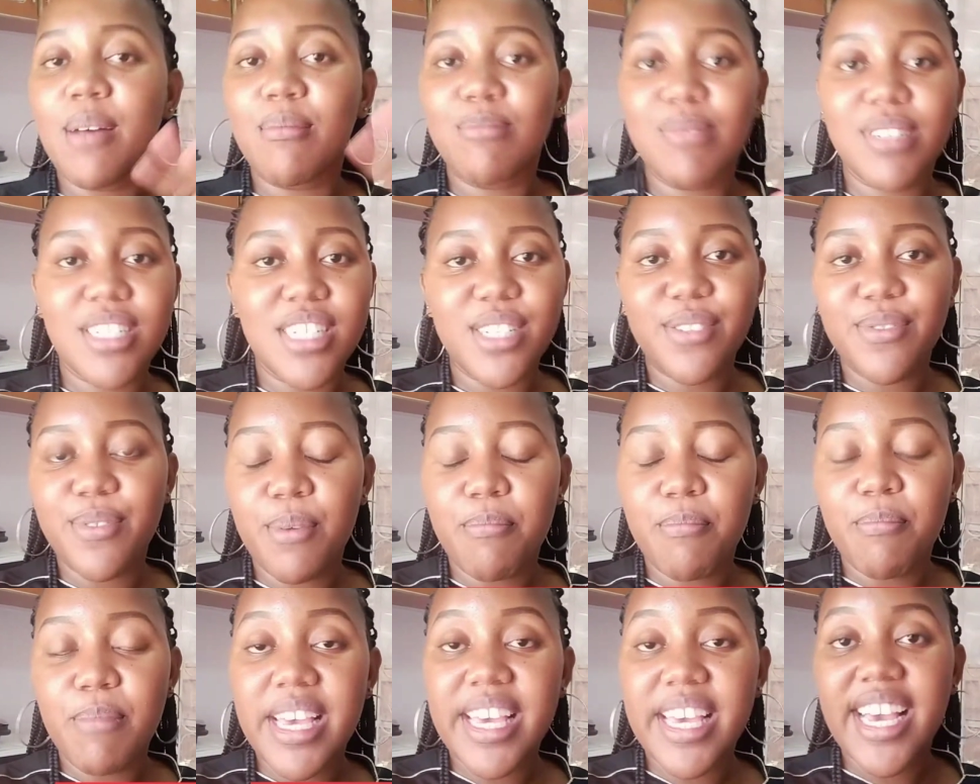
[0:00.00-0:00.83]
I'm just
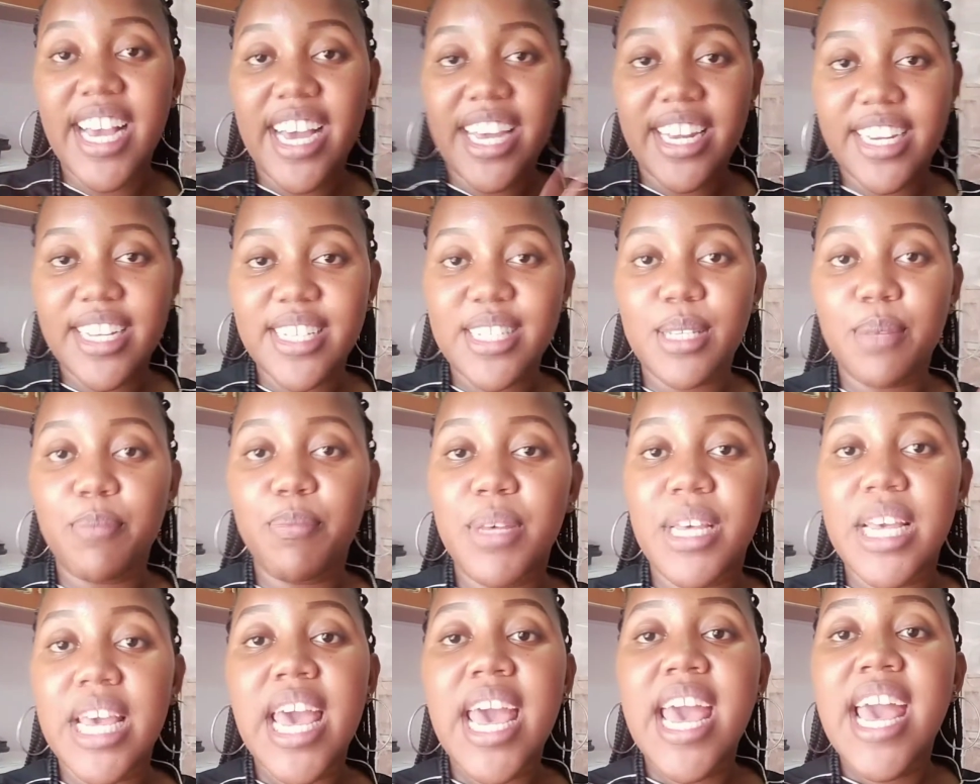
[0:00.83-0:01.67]
from making a
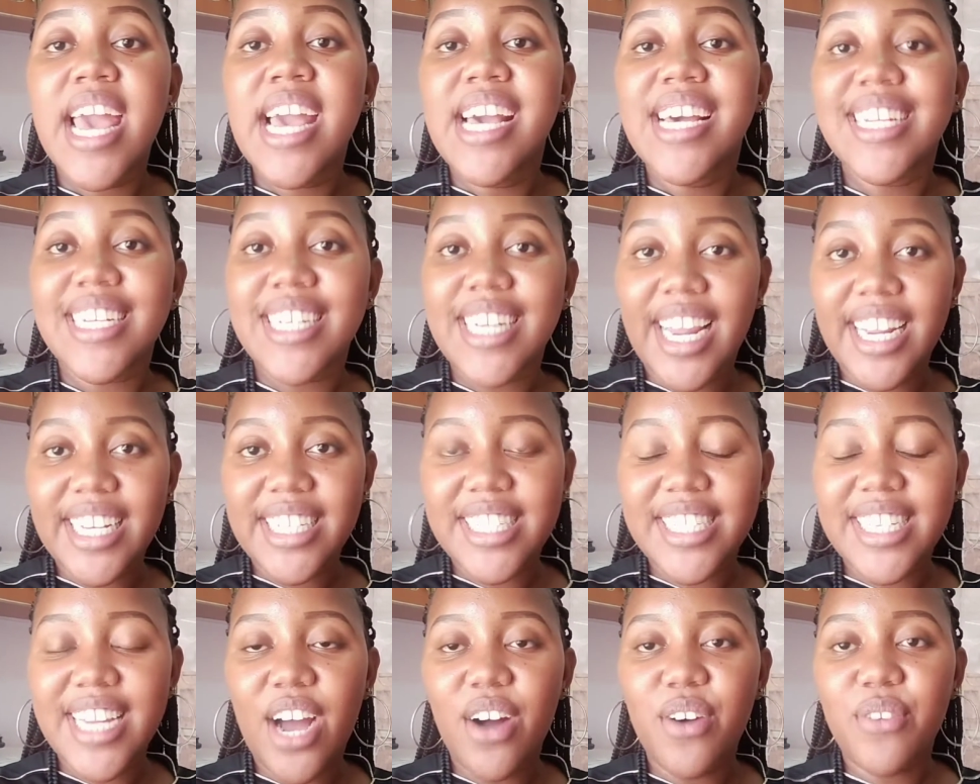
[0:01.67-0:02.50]
recipe
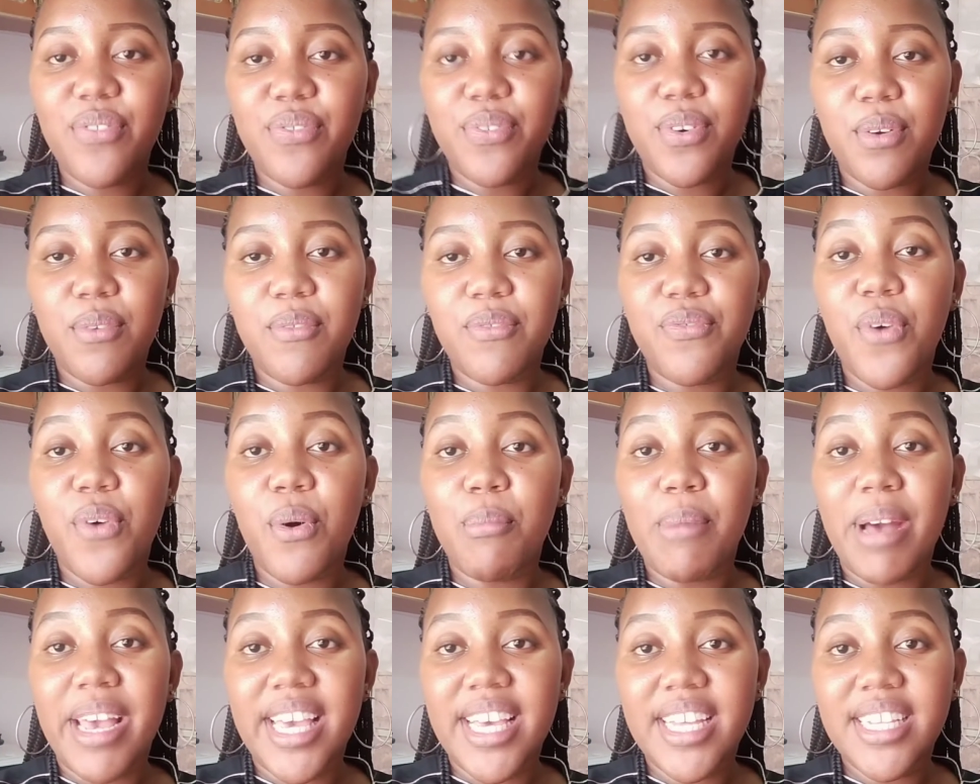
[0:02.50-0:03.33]
right now for
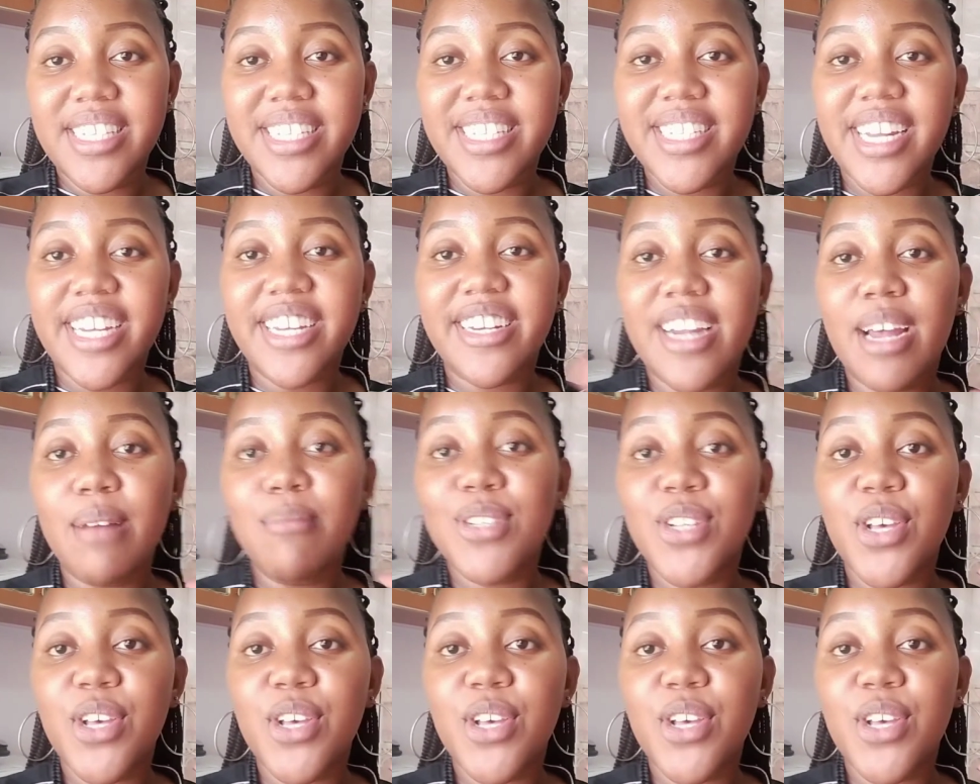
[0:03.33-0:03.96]
my Instagram.